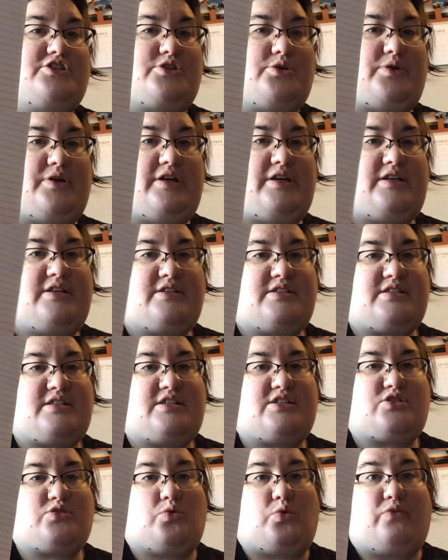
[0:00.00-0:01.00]
it is
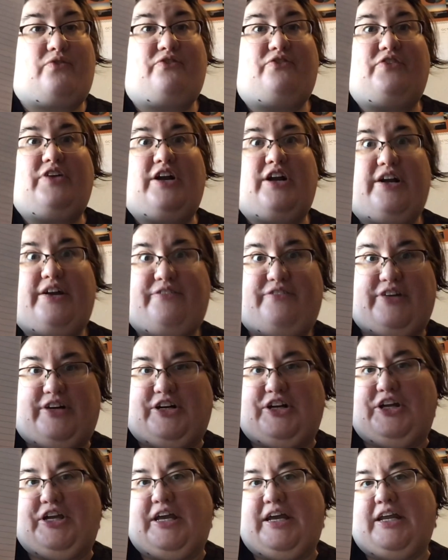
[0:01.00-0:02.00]
this very
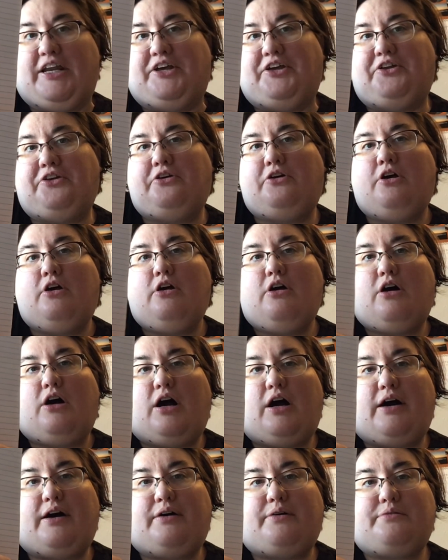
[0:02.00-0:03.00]
variegated
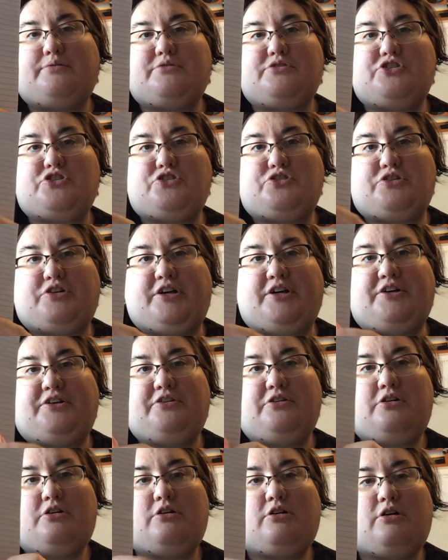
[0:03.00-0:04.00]
strand
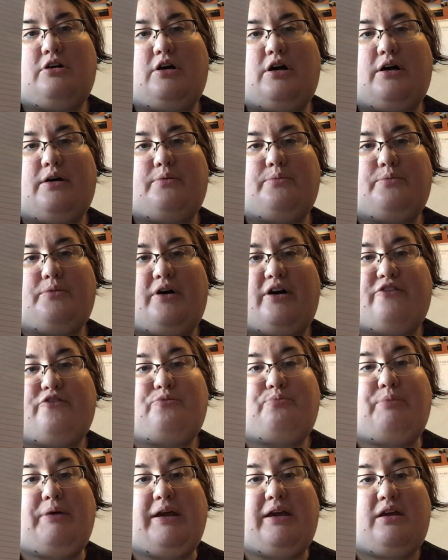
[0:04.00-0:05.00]
of
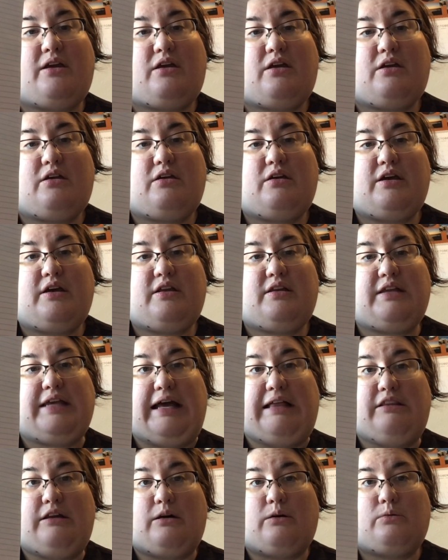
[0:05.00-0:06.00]
pink and
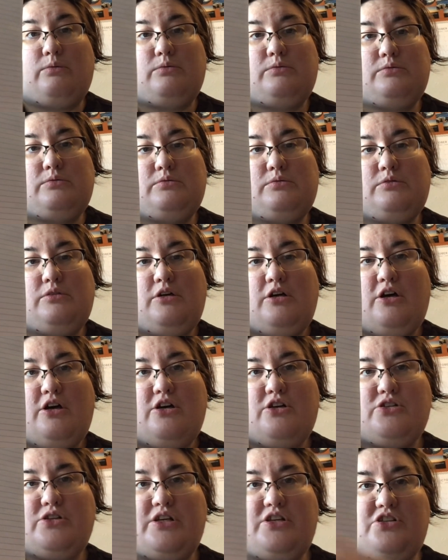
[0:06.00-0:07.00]
yellow.
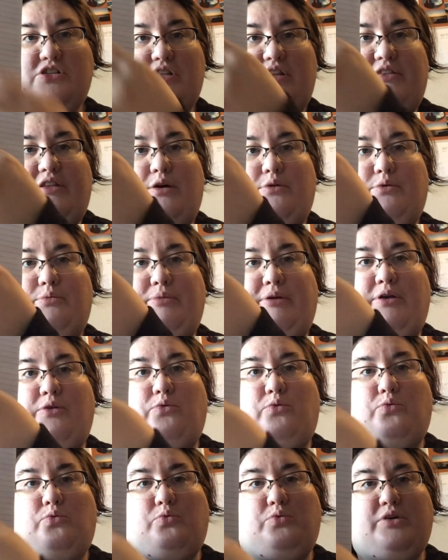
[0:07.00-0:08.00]
So I just thought that would be
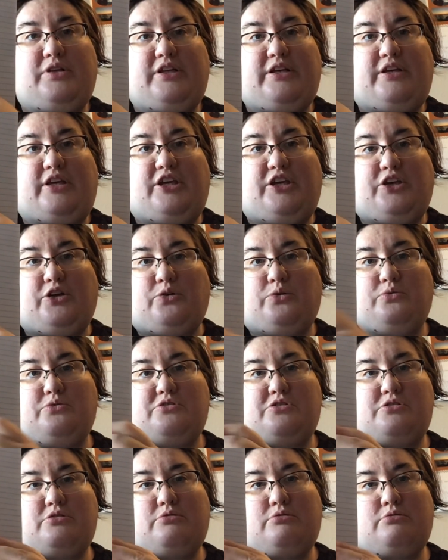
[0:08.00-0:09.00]
really
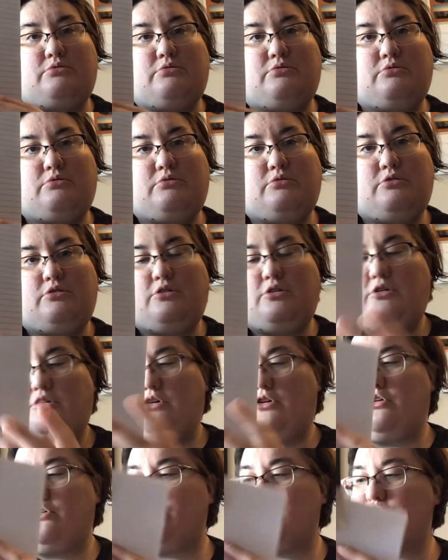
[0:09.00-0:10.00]
cute
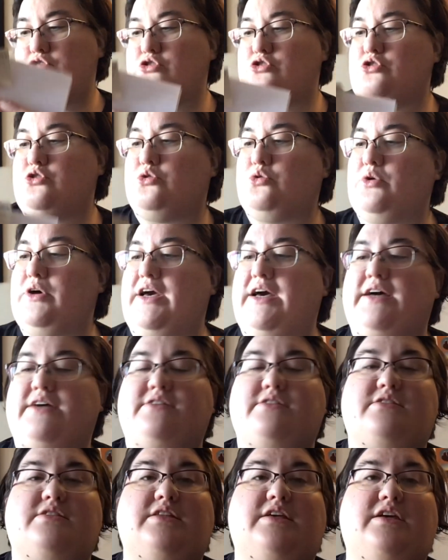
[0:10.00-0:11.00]
to do
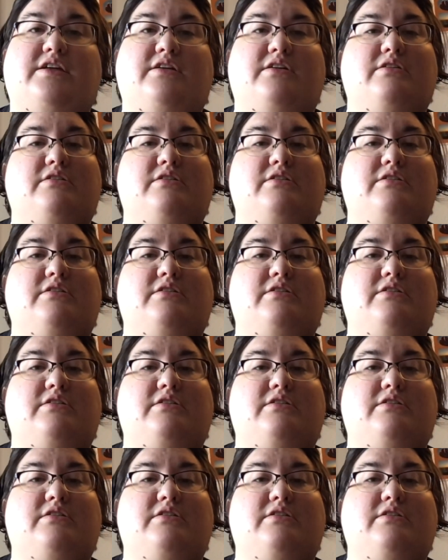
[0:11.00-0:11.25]
as the